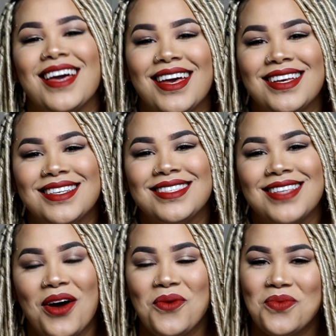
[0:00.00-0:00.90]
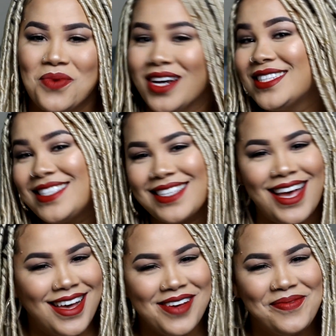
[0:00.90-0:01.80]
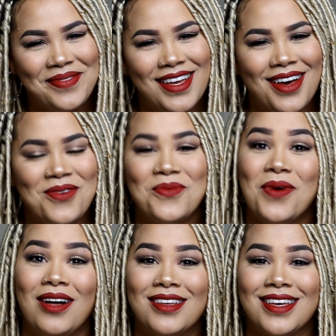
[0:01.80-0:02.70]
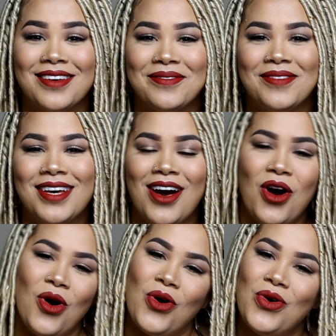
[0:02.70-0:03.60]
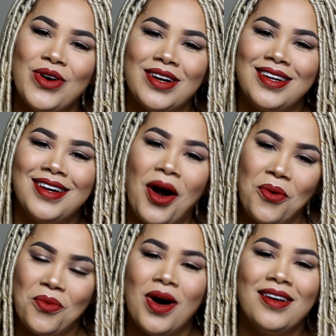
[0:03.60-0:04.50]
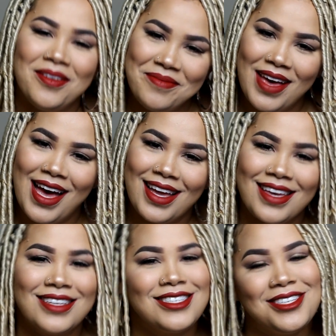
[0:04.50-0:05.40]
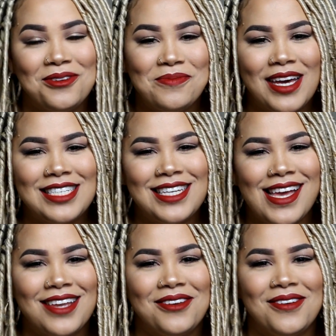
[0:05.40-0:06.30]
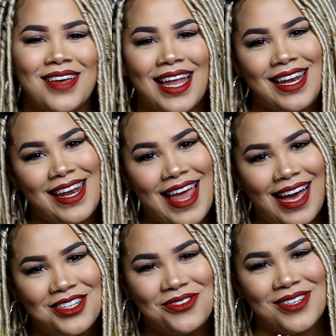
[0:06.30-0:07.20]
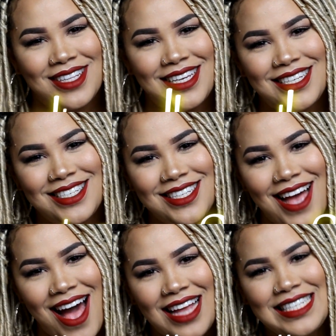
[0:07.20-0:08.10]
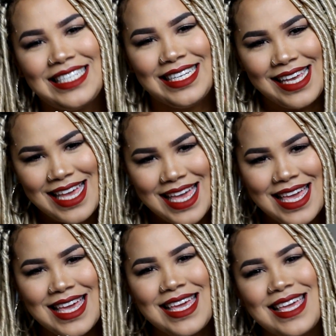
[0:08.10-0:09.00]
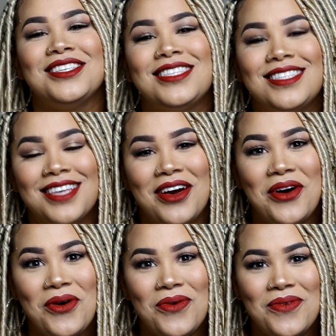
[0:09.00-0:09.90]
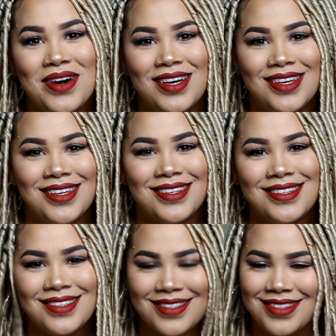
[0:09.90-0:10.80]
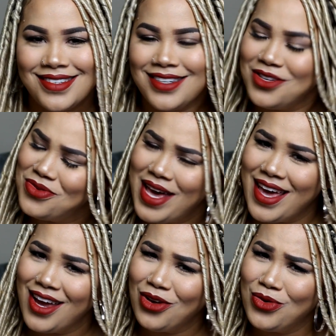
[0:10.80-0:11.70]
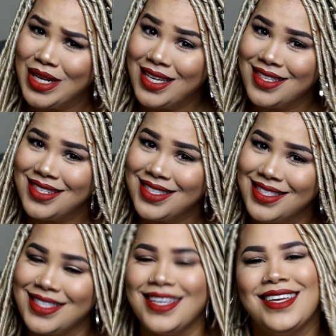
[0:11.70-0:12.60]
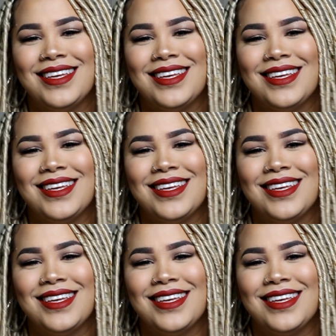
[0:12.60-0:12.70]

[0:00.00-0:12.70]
Hey guys, what's up? Welcome or welcome back to my channel, Naturally Sade. So, new hair, who dis?